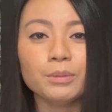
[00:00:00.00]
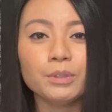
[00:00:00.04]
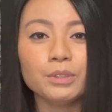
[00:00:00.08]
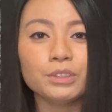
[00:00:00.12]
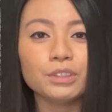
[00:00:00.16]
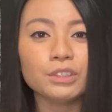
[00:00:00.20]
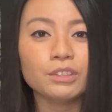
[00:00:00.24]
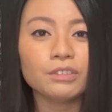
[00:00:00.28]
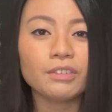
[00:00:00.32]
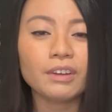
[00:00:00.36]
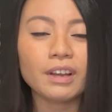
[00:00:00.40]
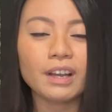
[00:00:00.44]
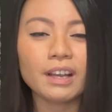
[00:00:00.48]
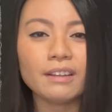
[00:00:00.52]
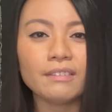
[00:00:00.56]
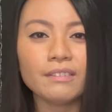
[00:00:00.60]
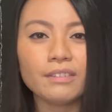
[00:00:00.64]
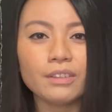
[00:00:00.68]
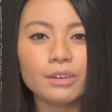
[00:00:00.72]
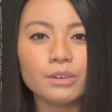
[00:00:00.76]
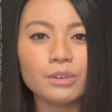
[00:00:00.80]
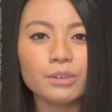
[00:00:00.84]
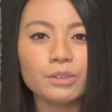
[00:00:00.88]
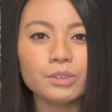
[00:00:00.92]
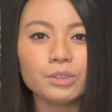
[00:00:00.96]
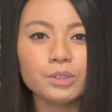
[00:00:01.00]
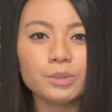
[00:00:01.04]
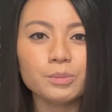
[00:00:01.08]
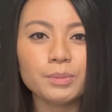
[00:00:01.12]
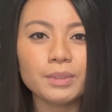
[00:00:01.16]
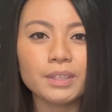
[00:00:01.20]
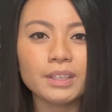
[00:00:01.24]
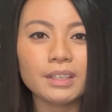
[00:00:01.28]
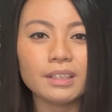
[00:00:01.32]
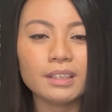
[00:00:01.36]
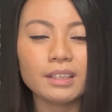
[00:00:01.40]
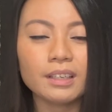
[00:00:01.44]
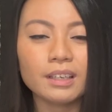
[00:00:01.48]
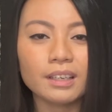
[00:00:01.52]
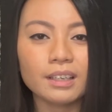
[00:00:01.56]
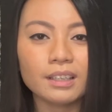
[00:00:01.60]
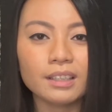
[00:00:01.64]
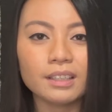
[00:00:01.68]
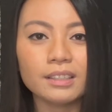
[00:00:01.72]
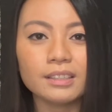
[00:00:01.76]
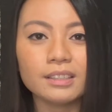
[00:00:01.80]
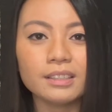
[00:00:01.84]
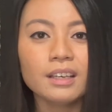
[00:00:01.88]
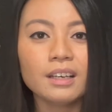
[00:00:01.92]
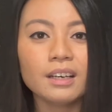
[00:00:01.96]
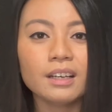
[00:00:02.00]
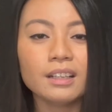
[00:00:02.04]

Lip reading: survive those, because